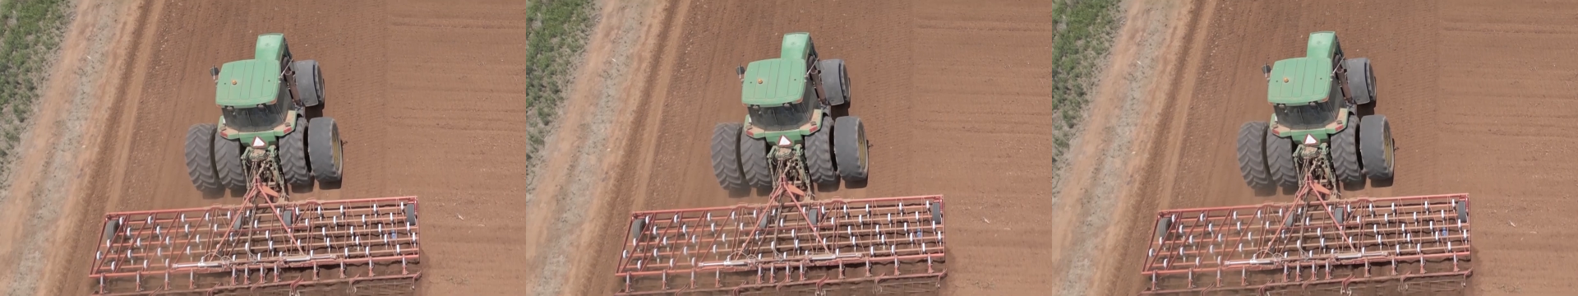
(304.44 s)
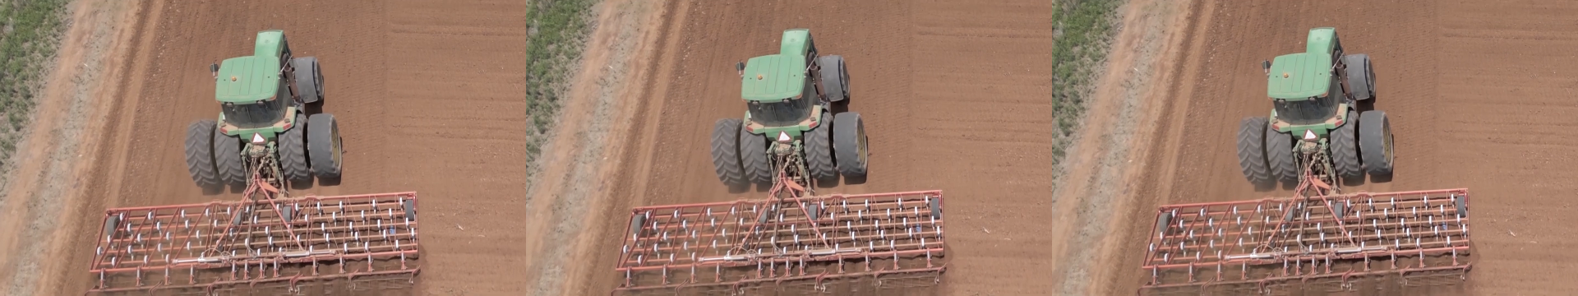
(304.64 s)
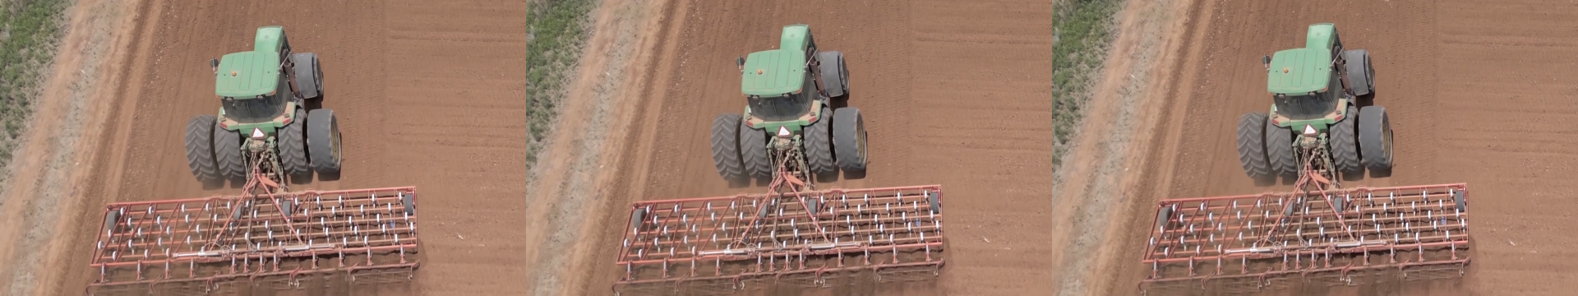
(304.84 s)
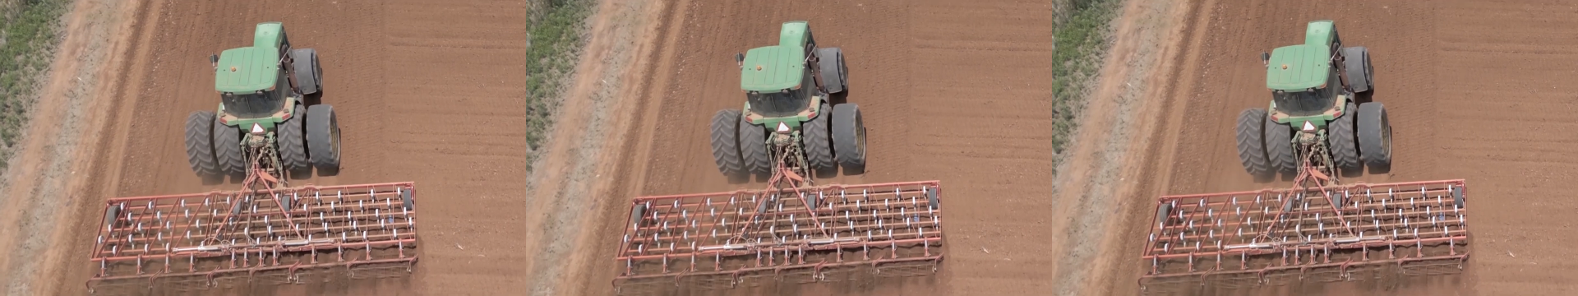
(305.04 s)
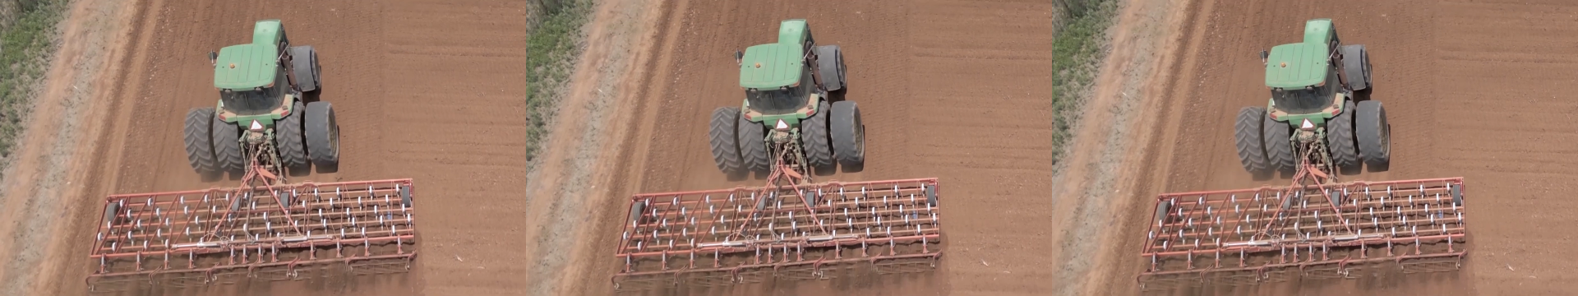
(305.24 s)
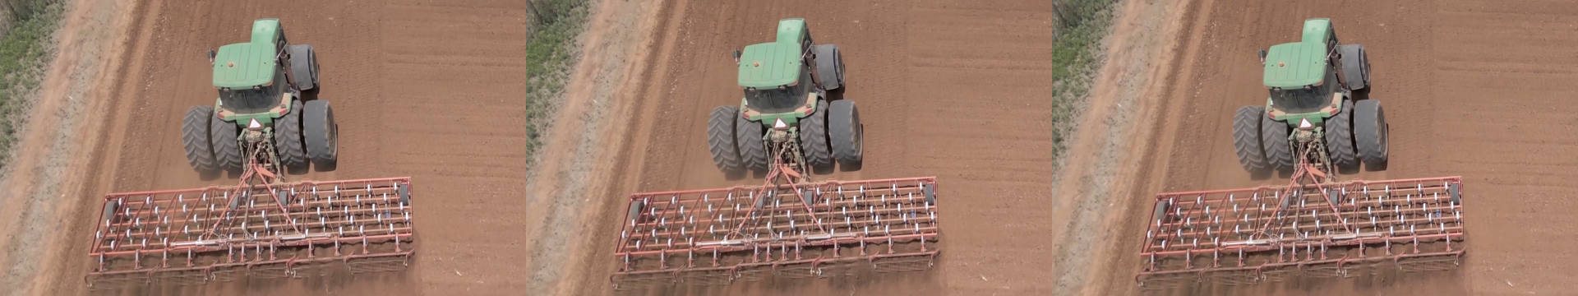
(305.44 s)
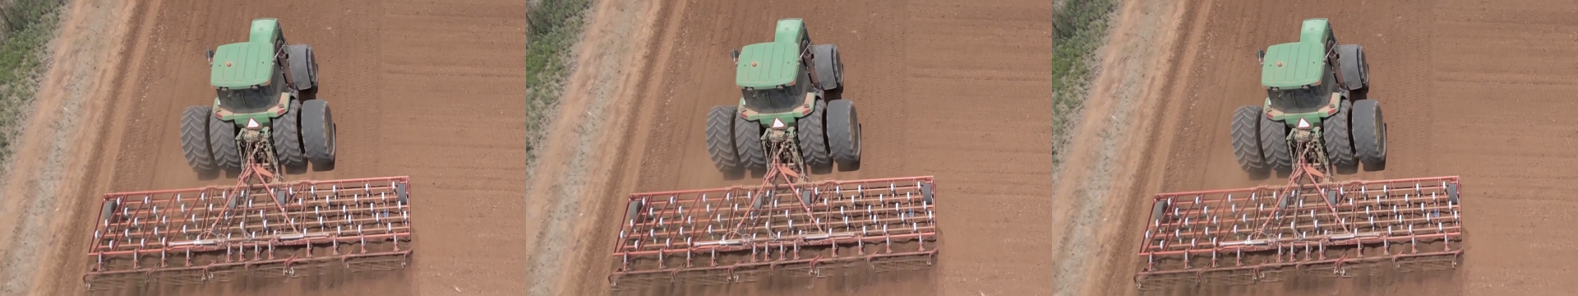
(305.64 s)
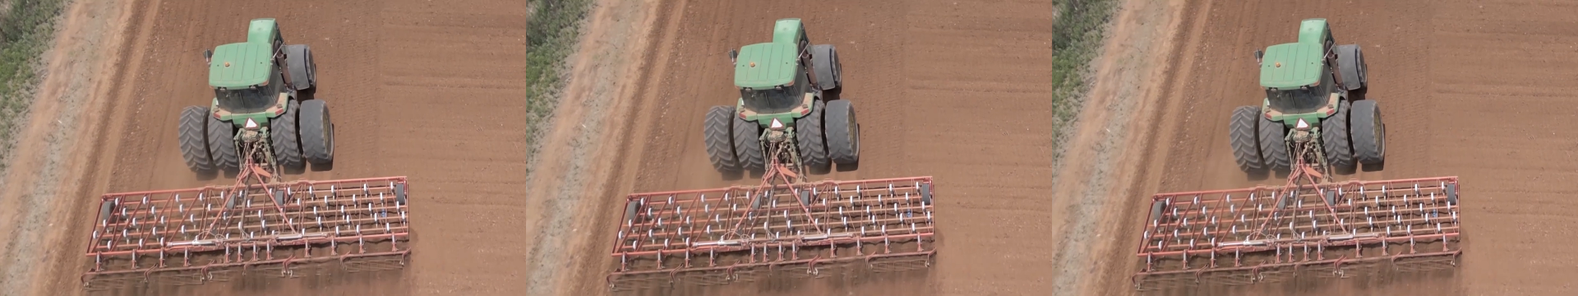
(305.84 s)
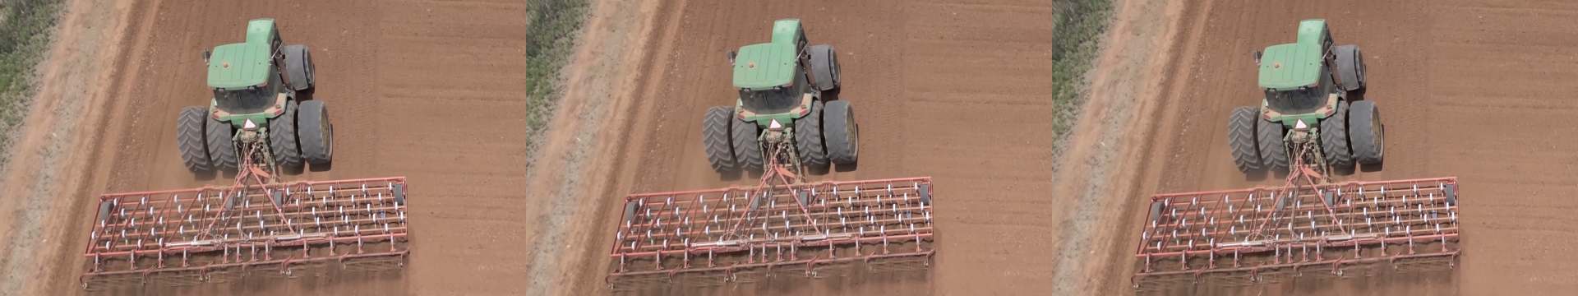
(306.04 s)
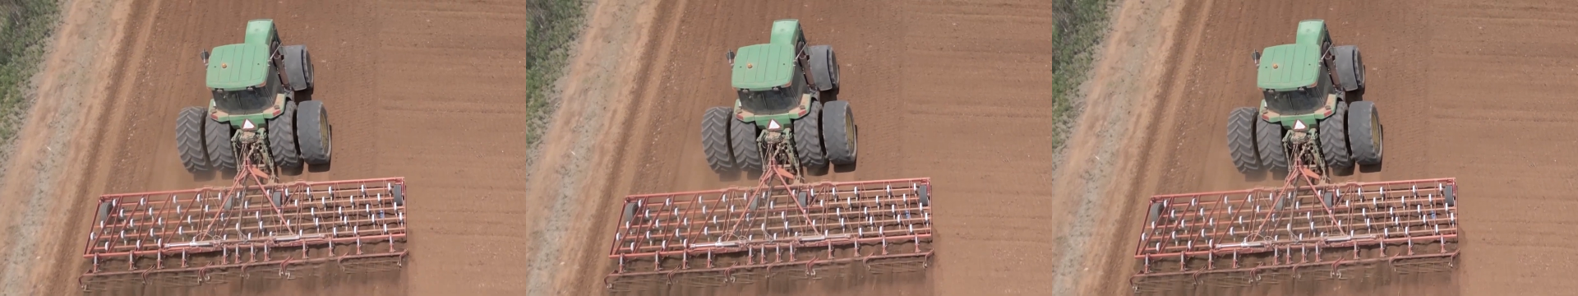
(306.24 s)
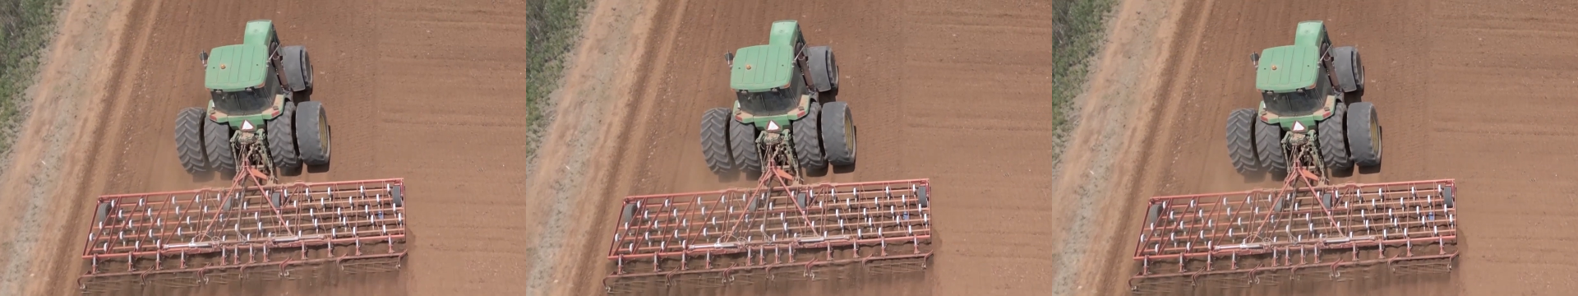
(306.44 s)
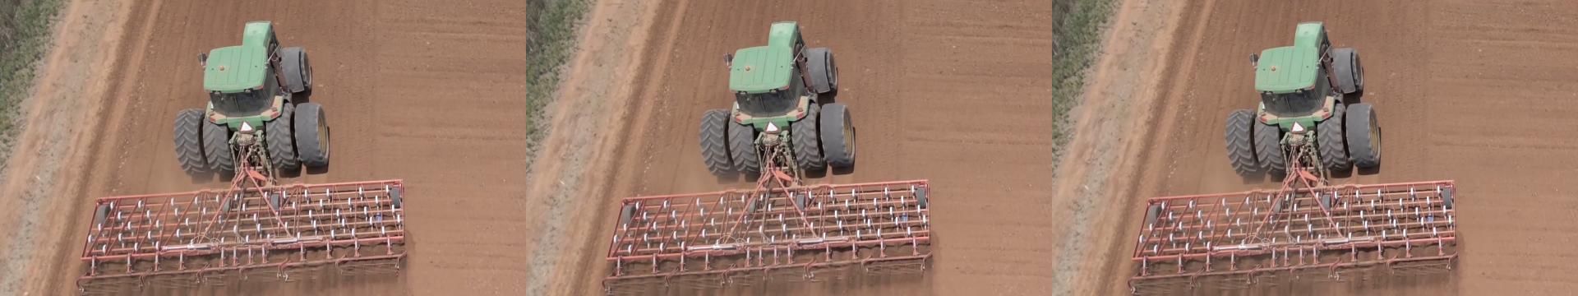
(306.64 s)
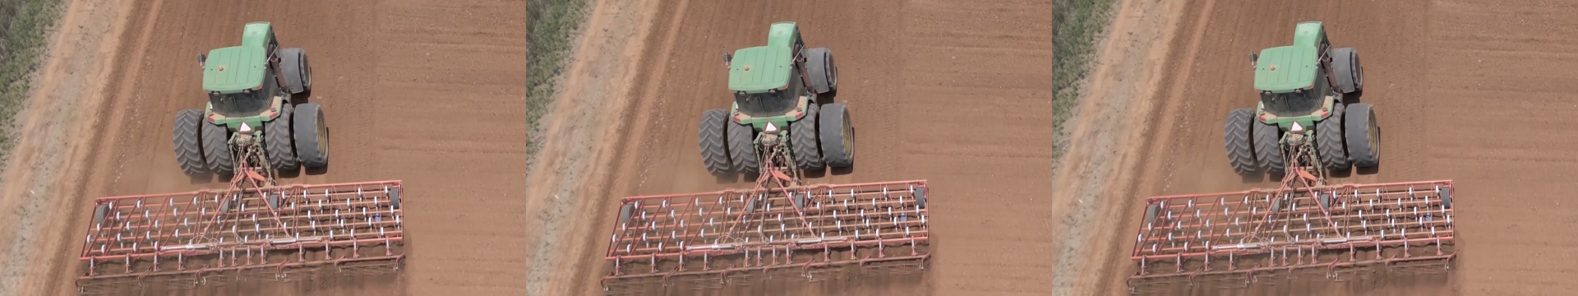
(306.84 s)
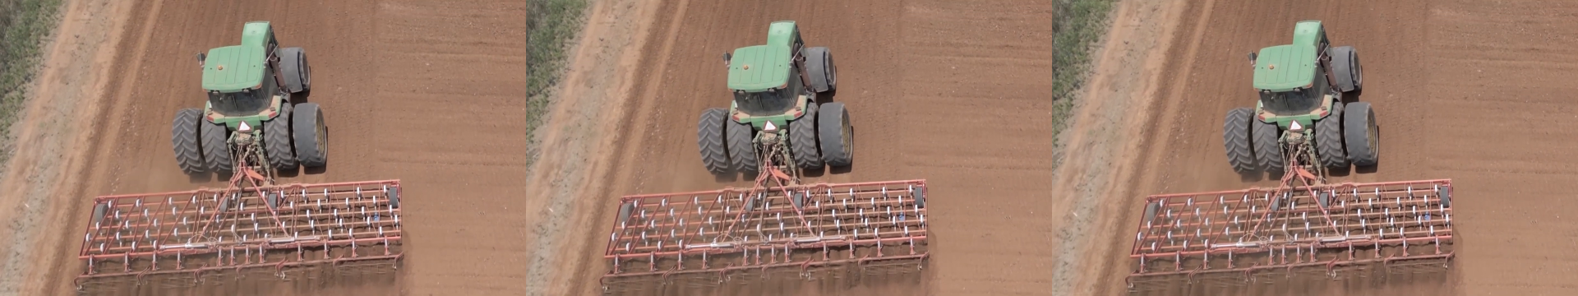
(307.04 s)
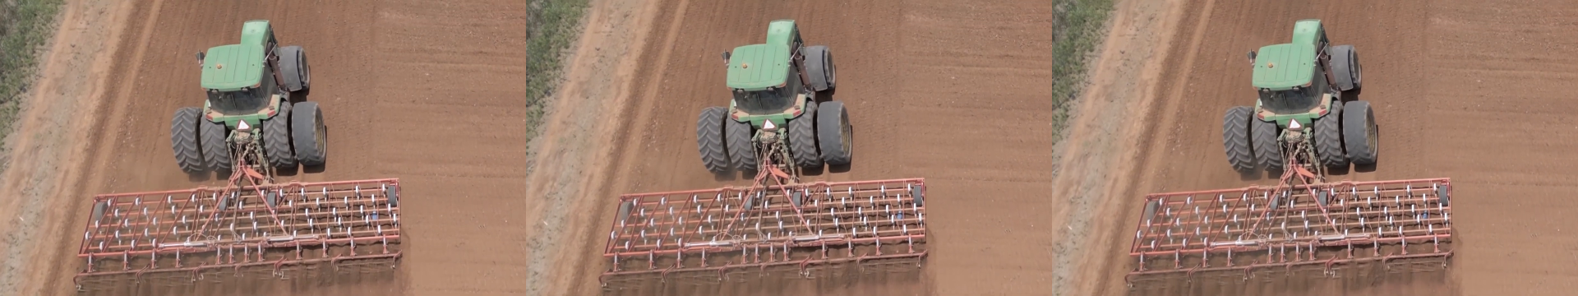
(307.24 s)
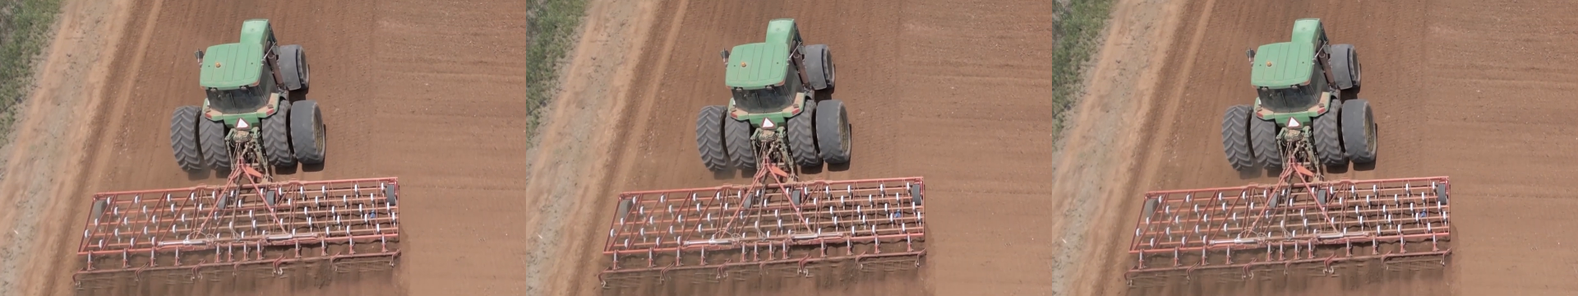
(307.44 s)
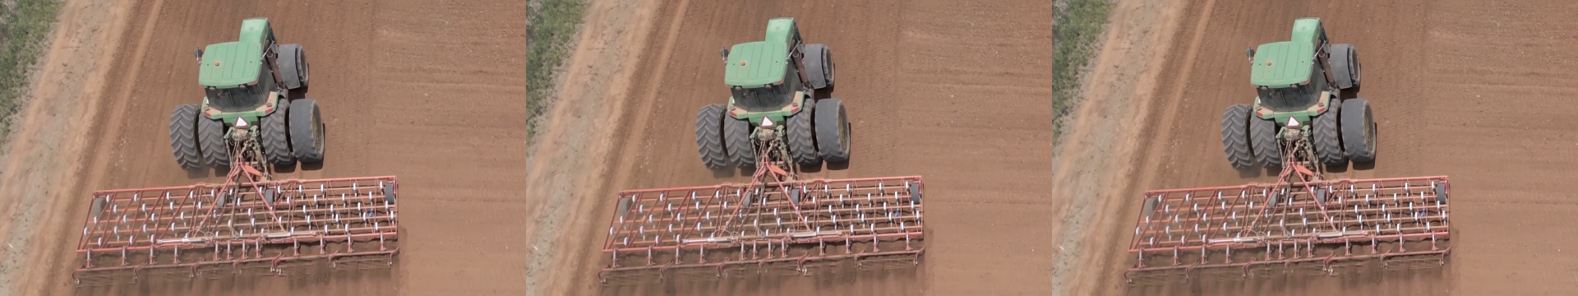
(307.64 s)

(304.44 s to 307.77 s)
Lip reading: Nobody's mouth can be seen.